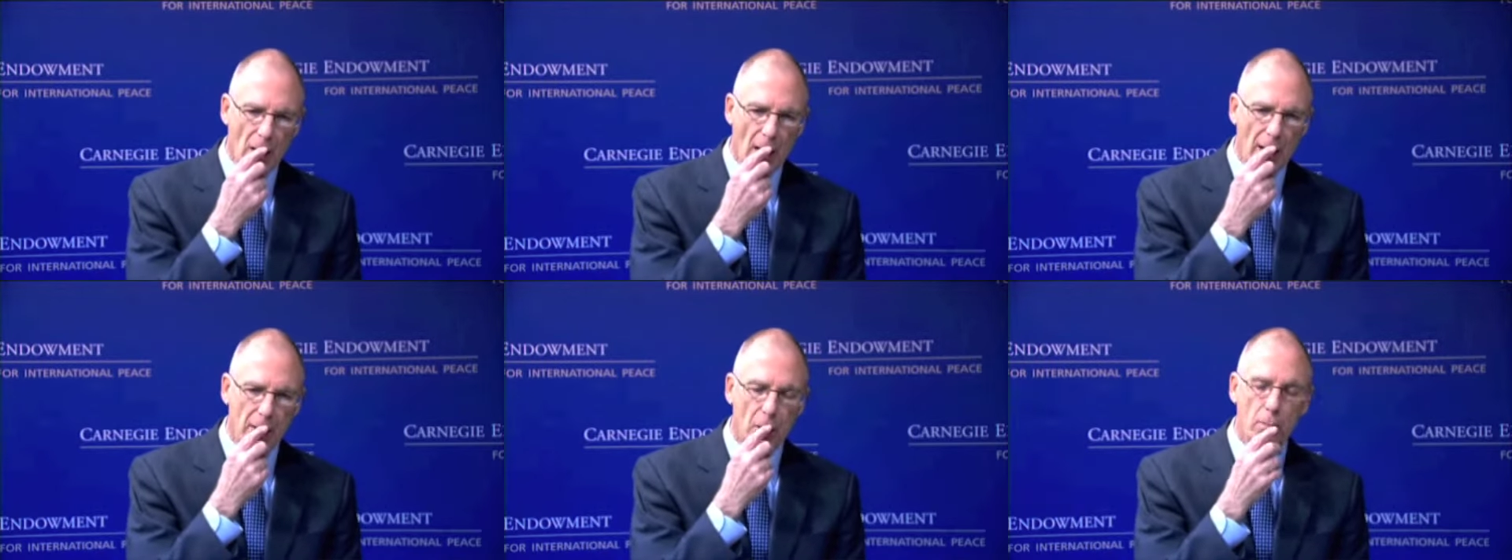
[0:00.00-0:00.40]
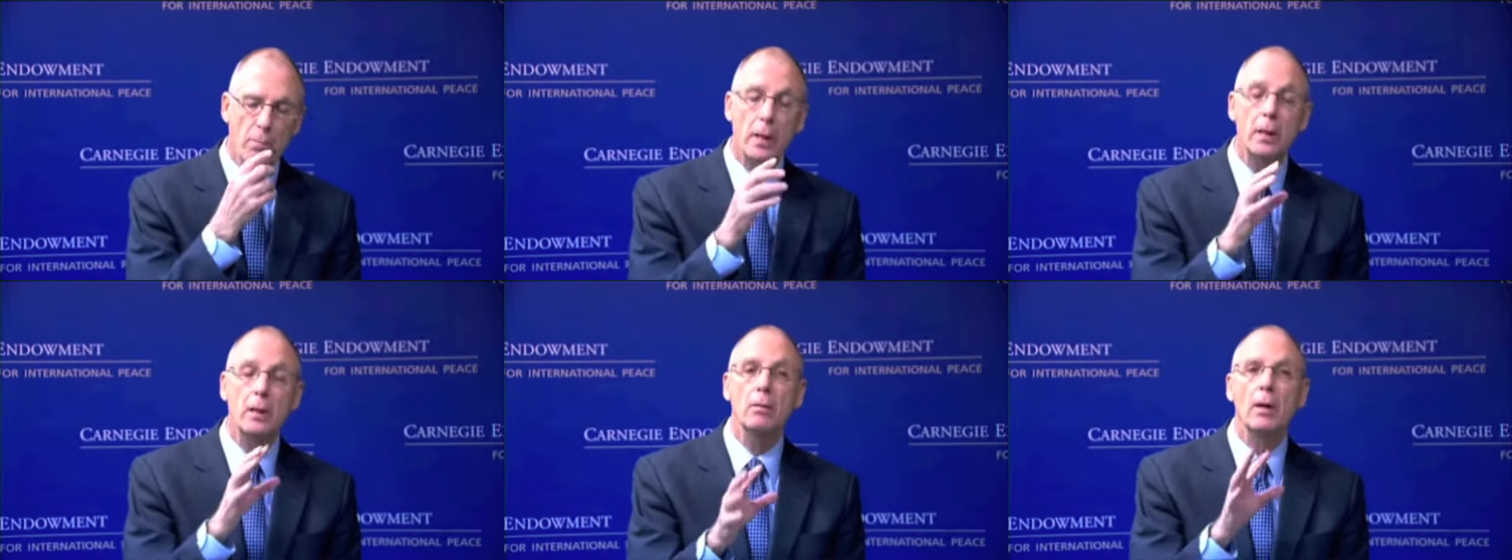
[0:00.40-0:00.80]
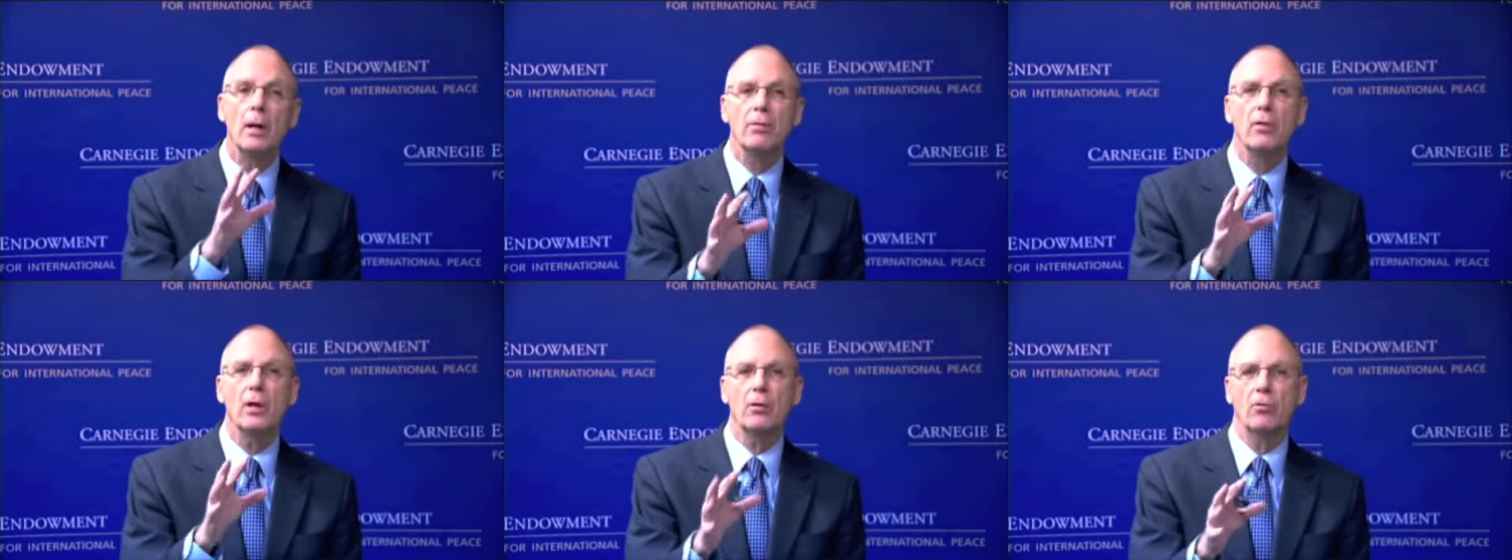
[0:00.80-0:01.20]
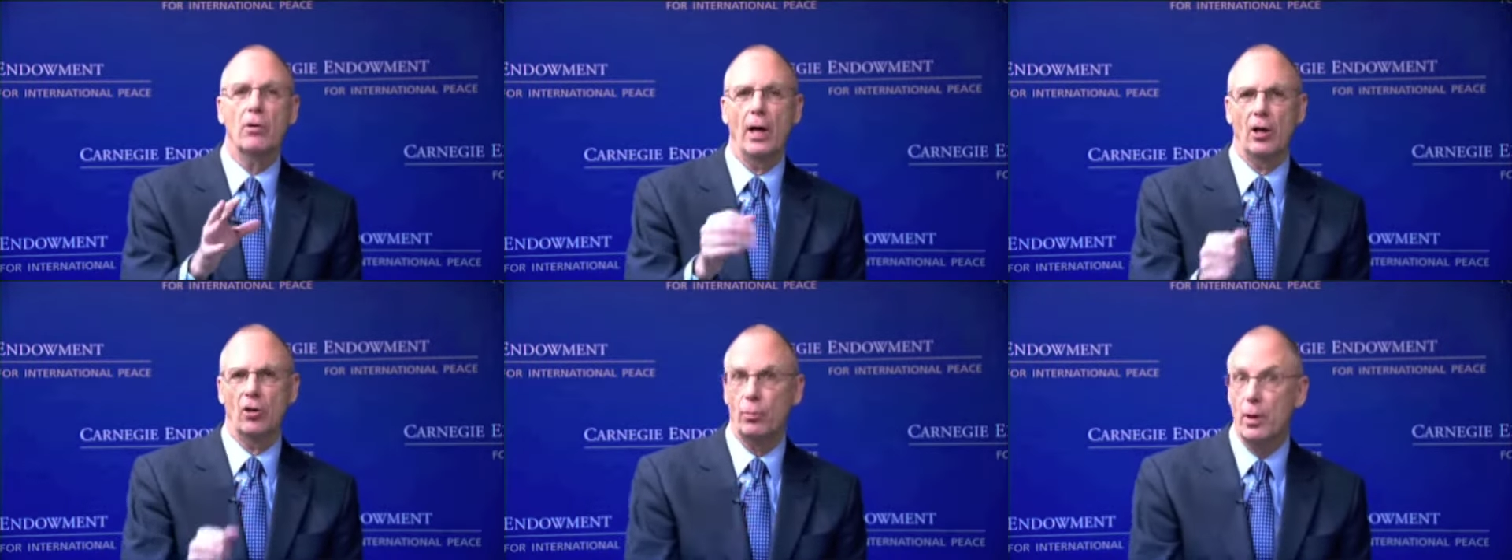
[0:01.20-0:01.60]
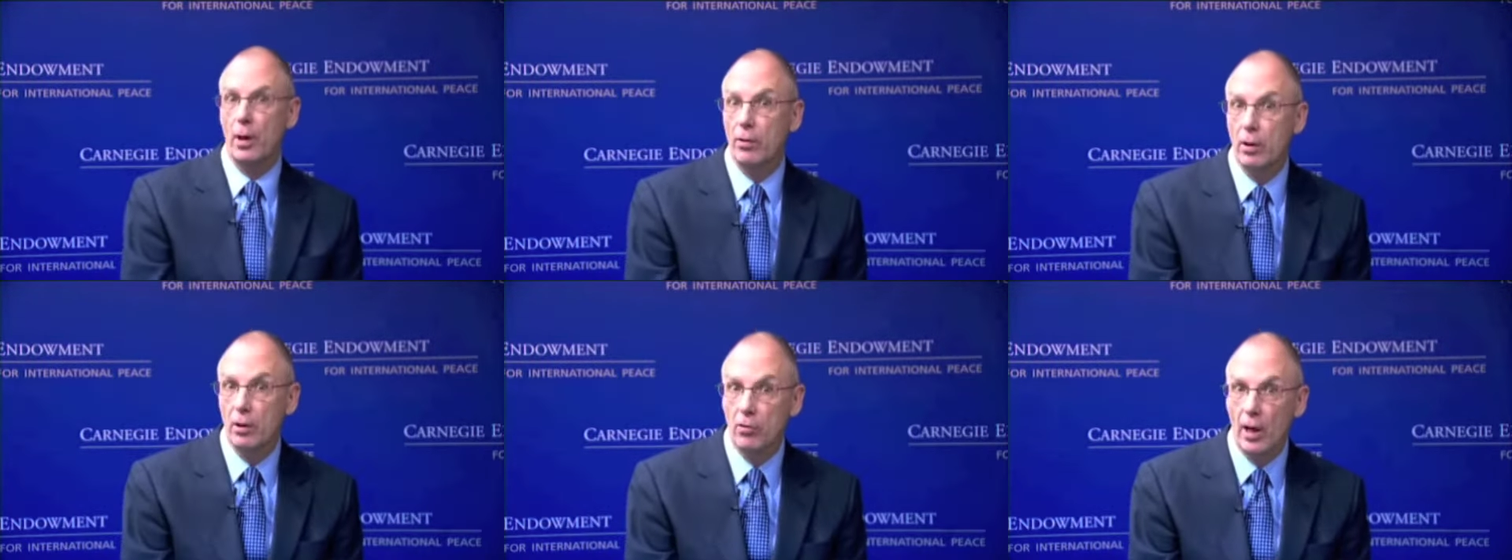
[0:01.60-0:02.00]
And there are many think tanks, many
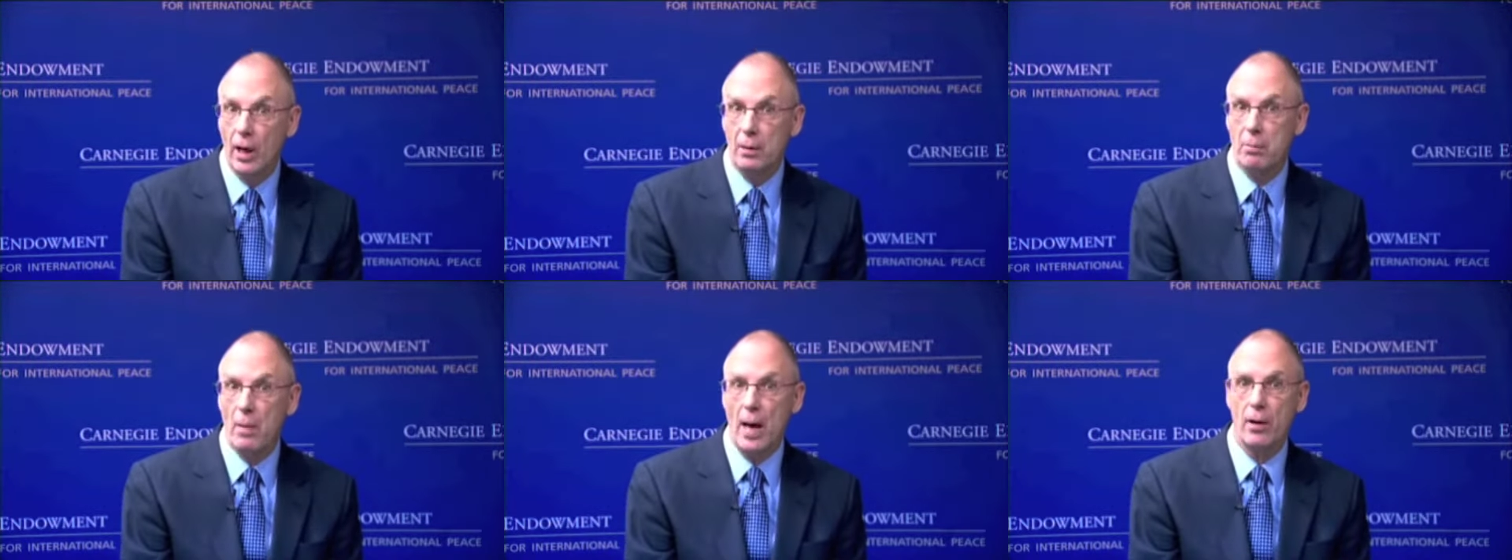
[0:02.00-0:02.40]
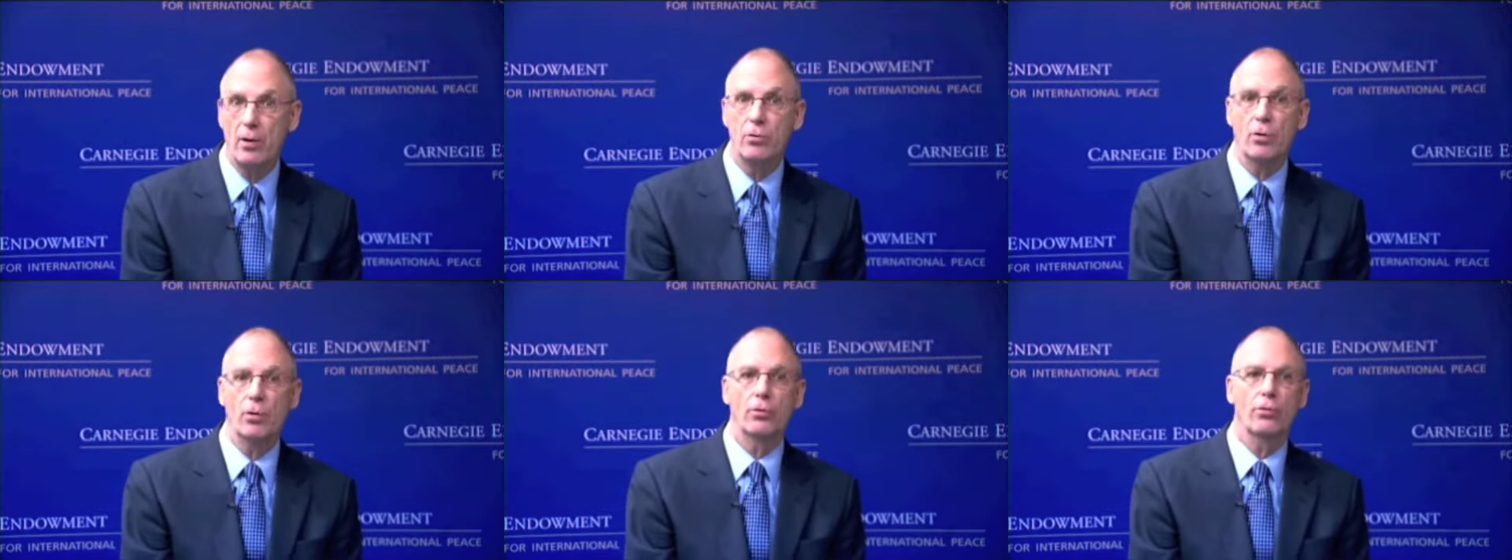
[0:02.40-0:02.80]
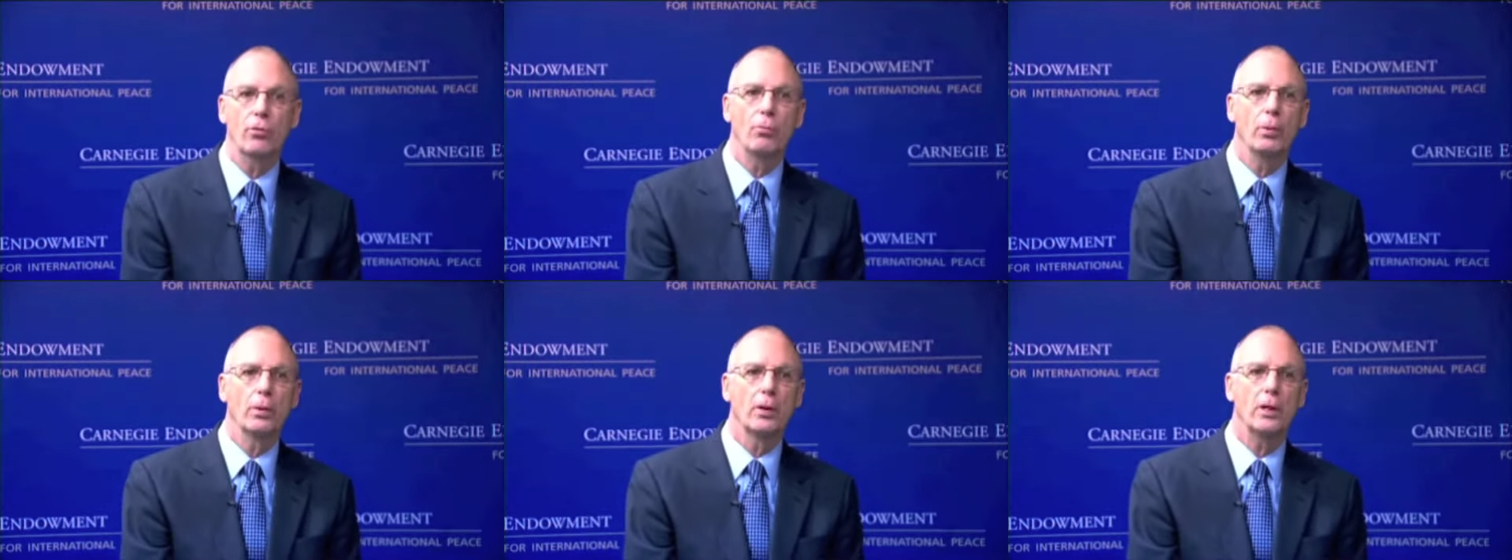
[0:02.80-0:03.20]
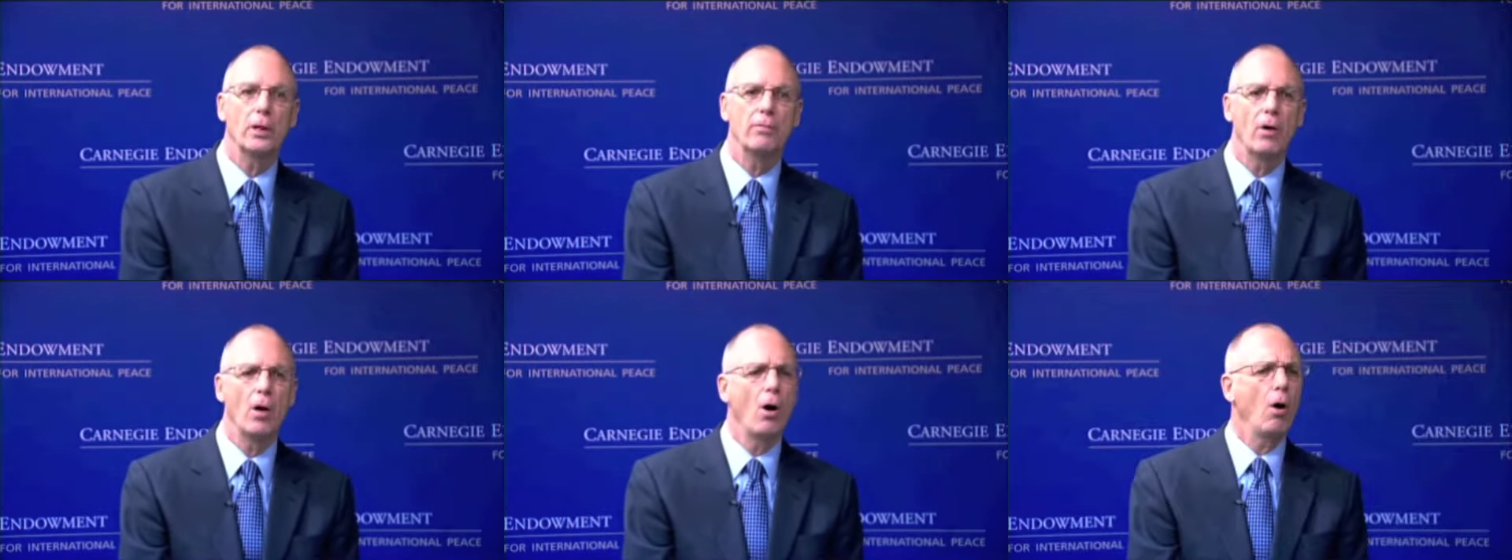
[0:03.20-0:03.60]
think tank managers who believe,